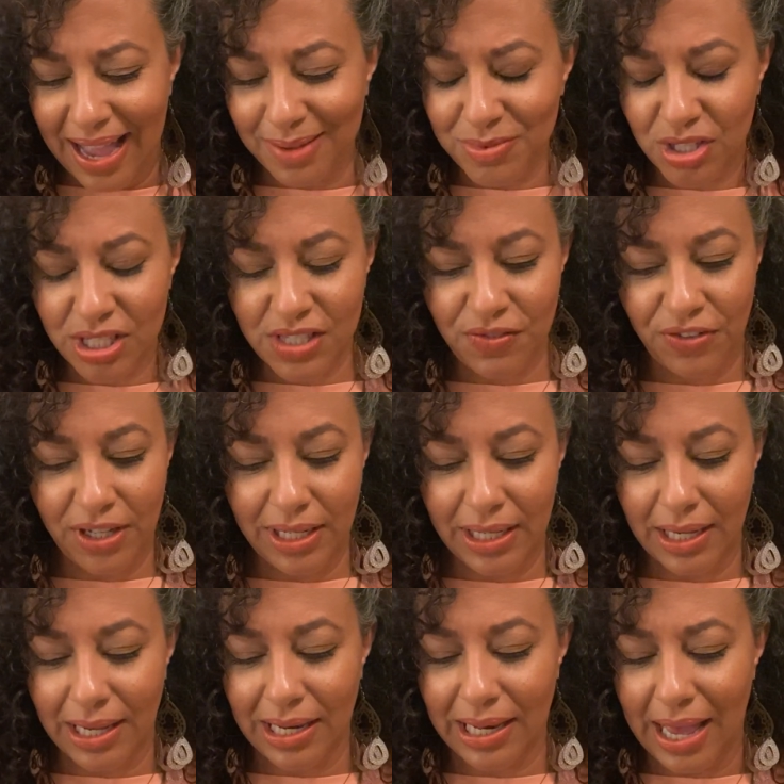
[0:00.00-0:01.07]
just feeling
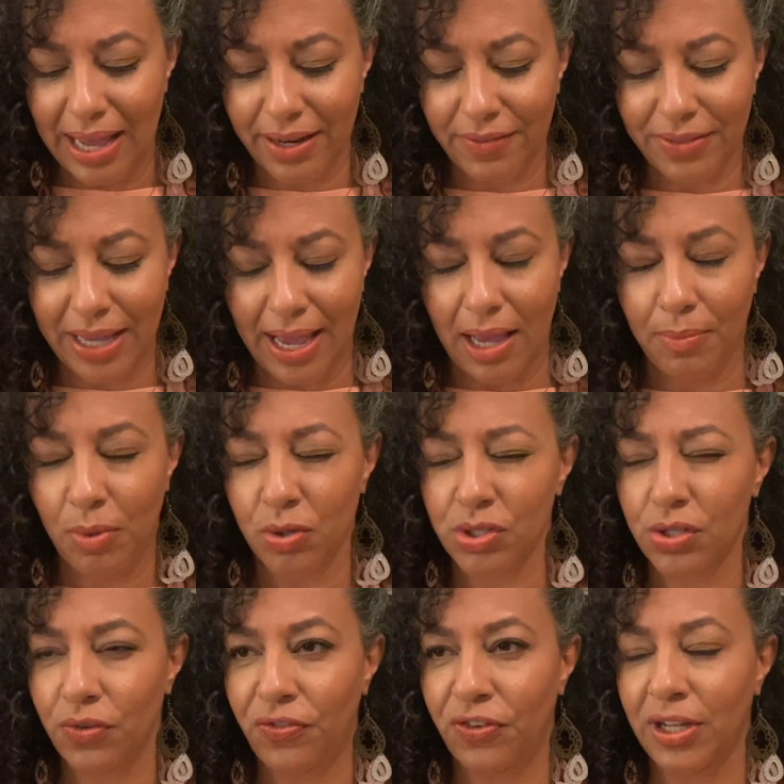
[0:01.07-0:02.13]
a lot of that. I'm
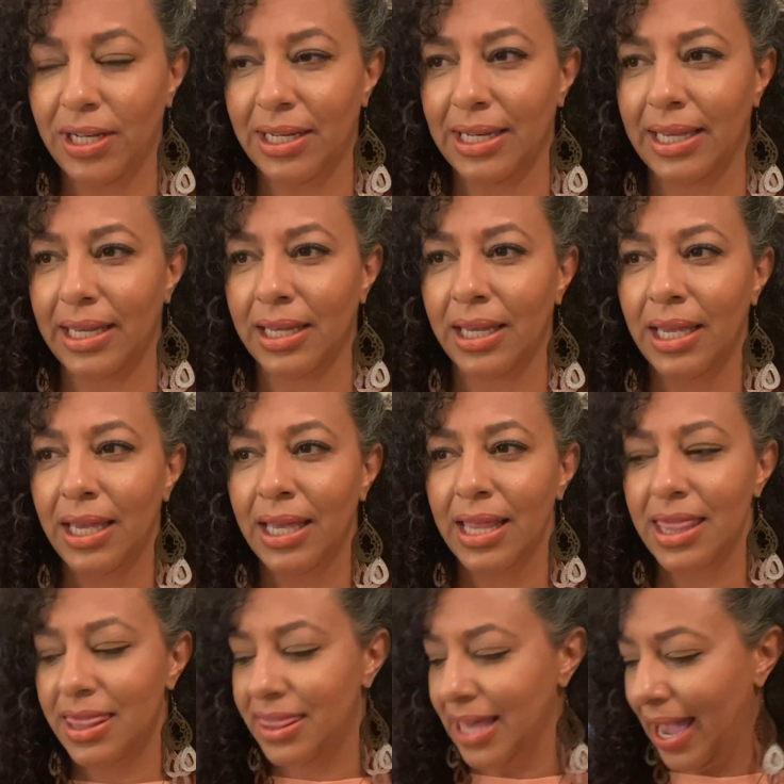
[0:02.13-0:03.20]
also feeling like
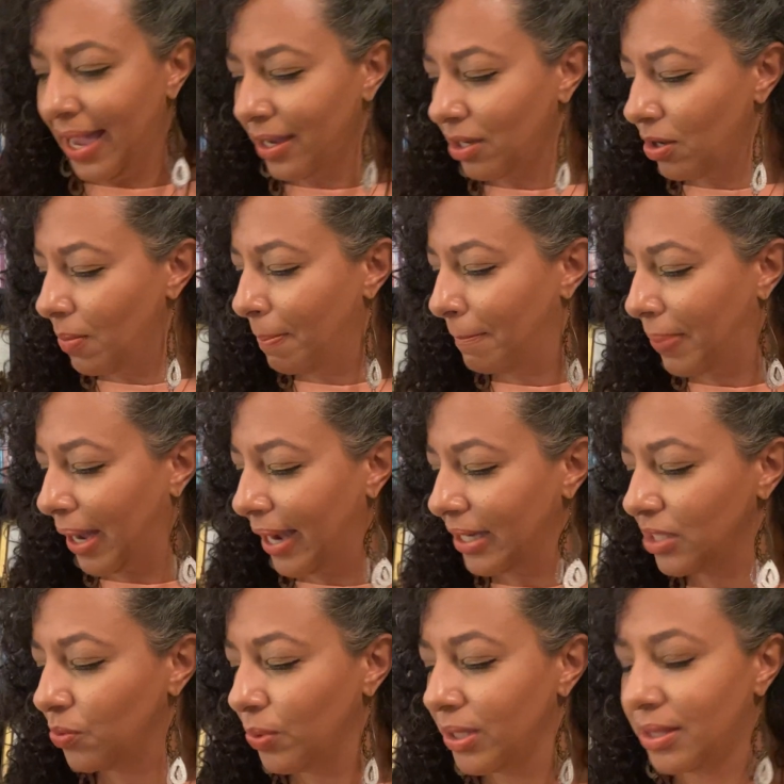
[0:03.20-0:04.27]
that
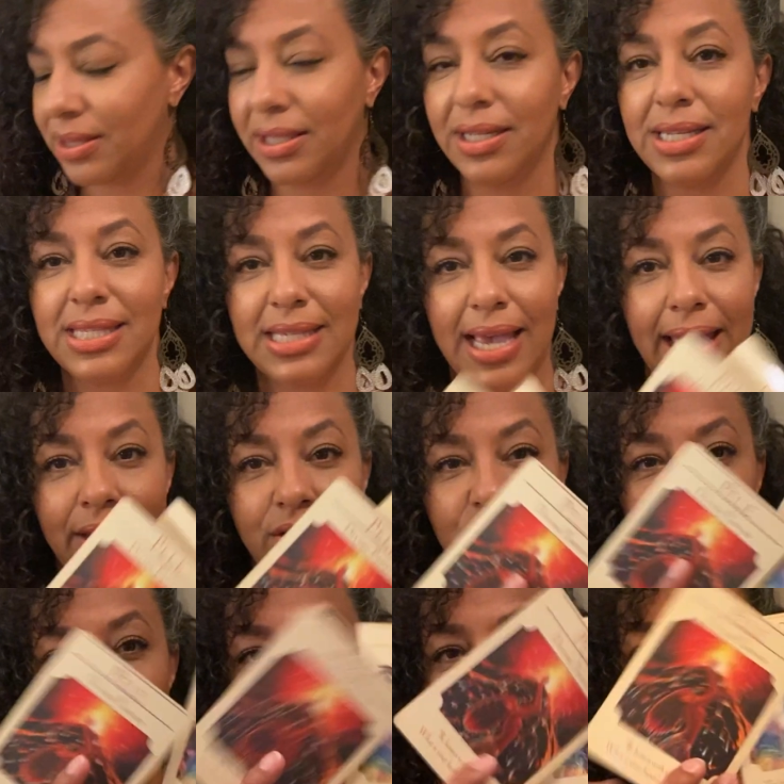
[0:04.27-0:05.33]
combined with this
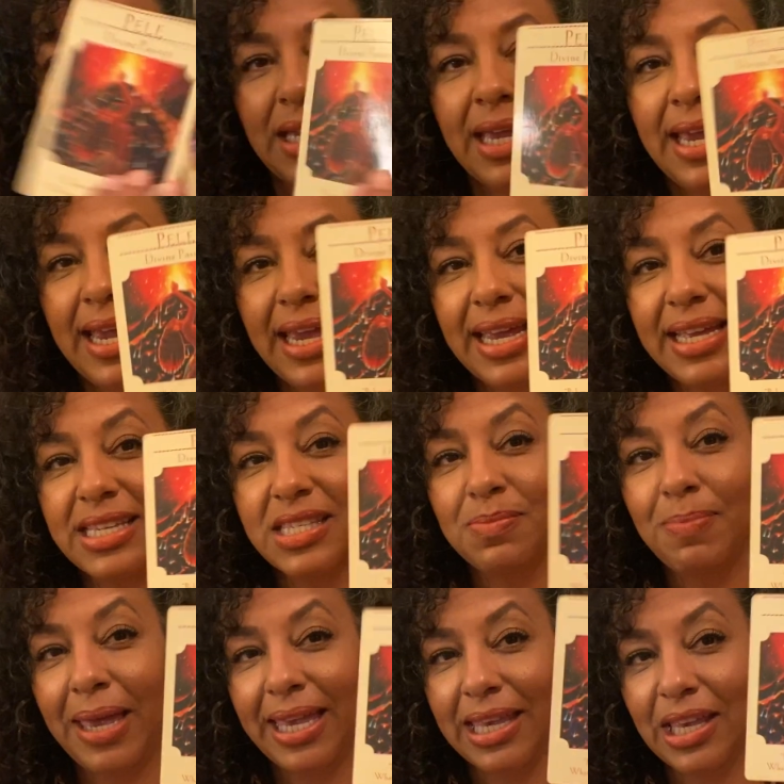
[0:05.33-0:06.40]
energy is
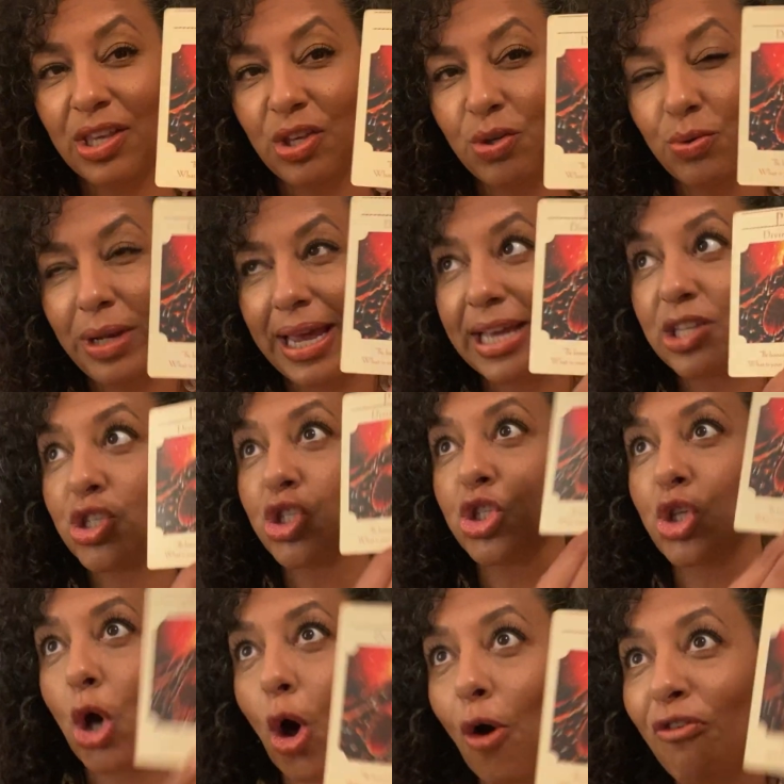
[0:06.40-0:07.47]
making you like
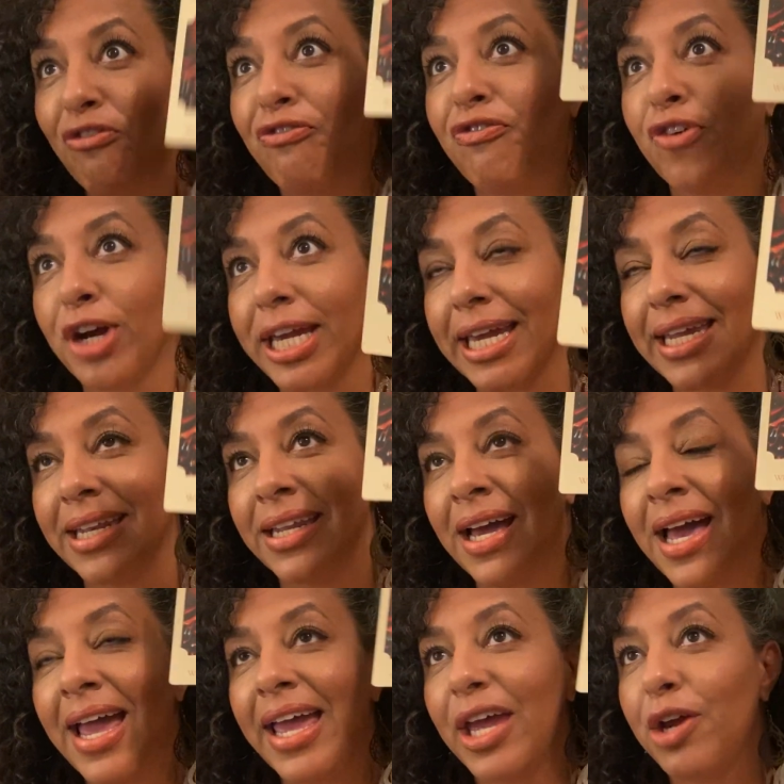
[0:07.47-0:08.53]
so freaking
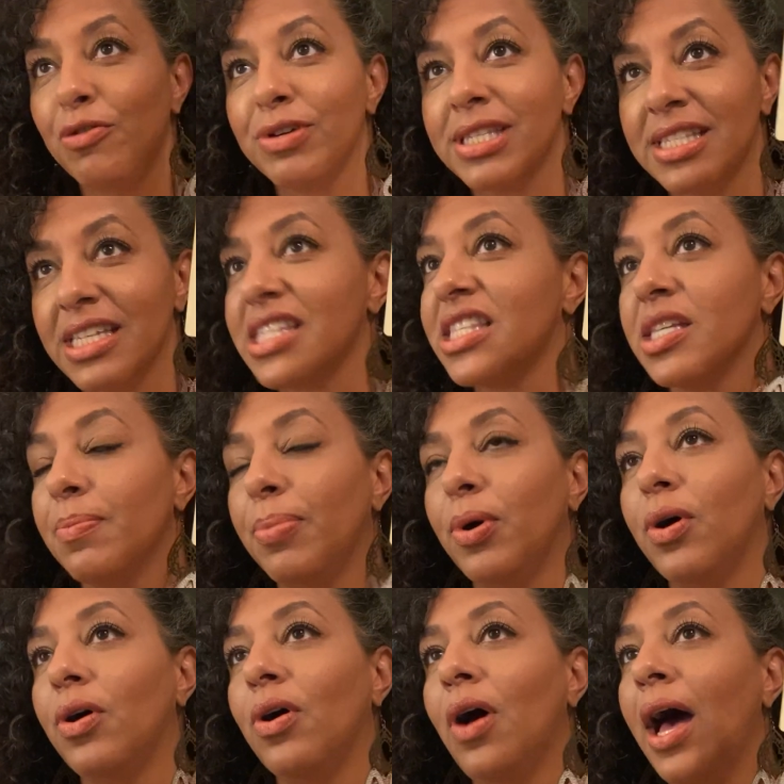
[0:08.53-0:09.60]

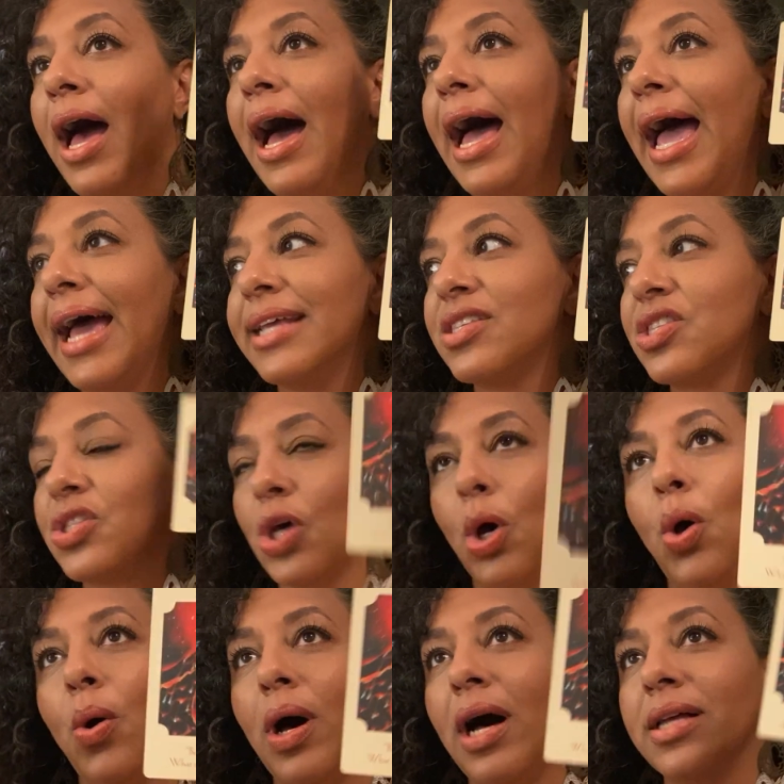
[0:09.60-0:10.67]
irresistible and
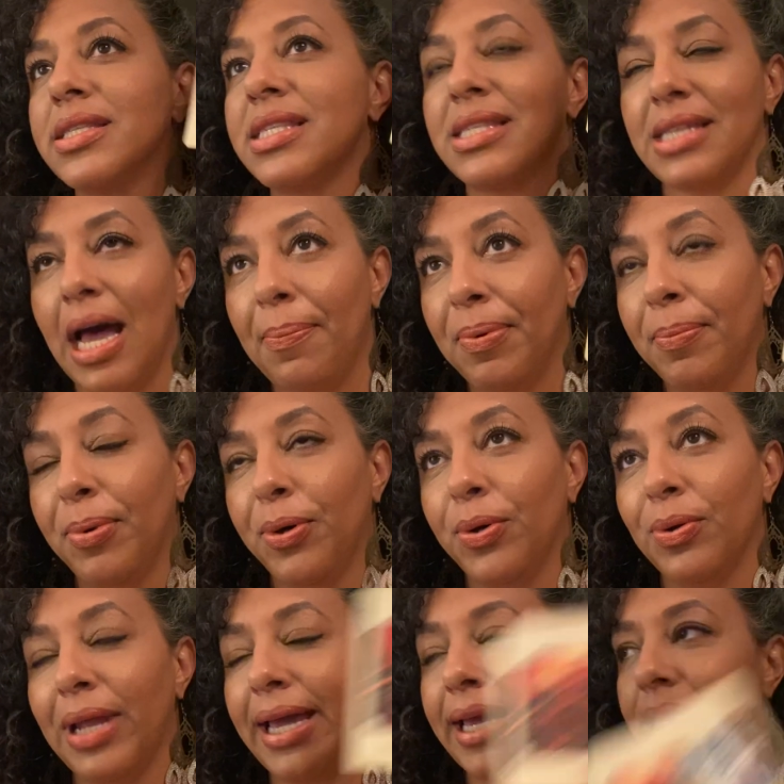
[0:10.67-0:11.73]
so
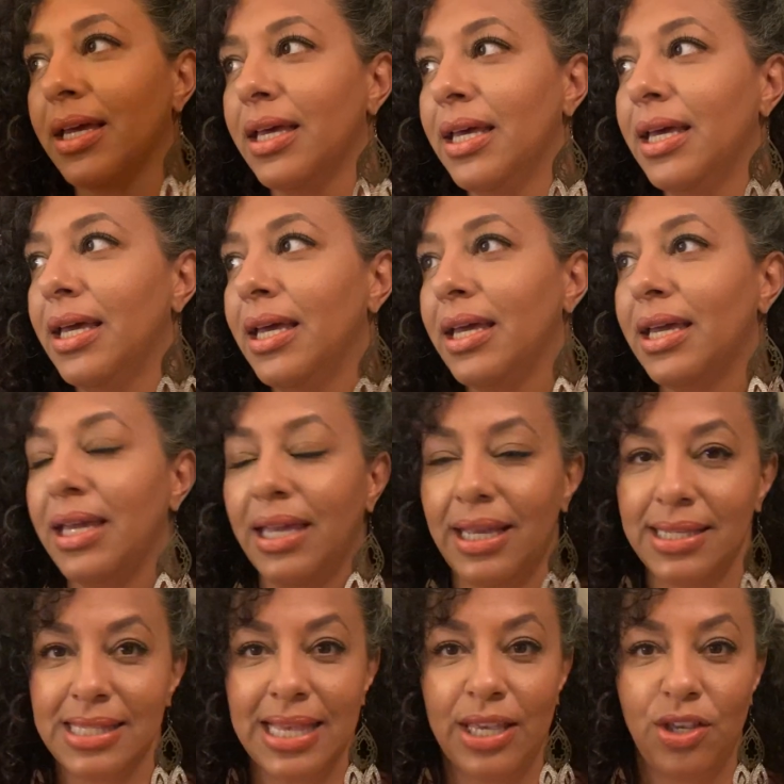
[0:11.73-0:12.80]
unstoppable. Like
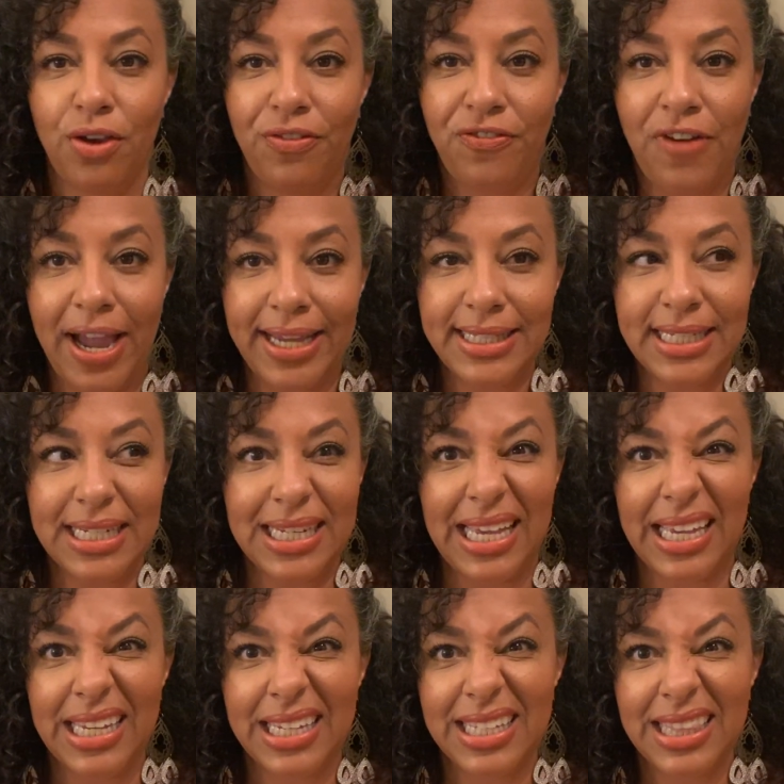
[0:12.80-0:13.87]
it's like you're finding
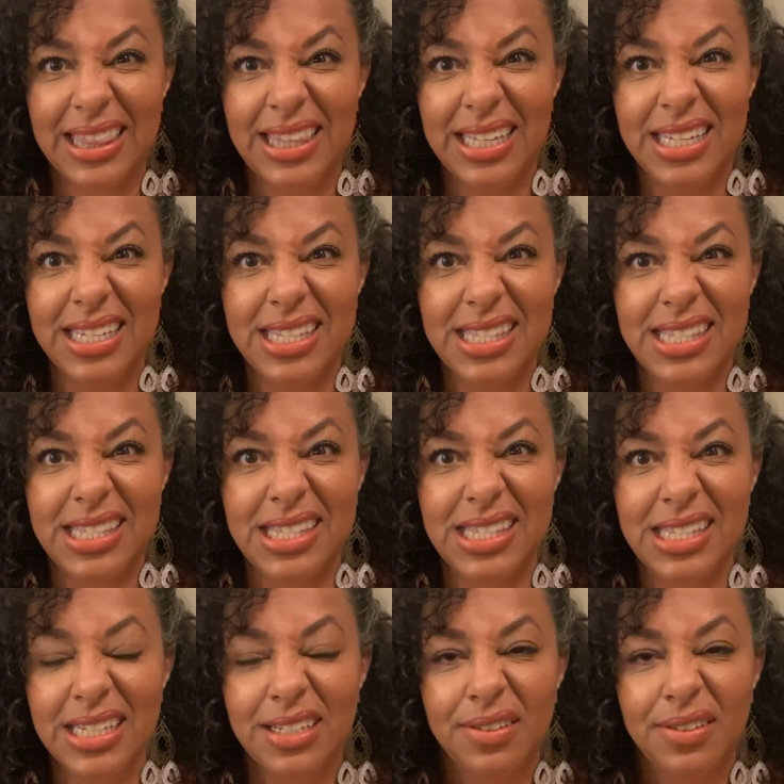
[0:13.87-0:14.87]
like this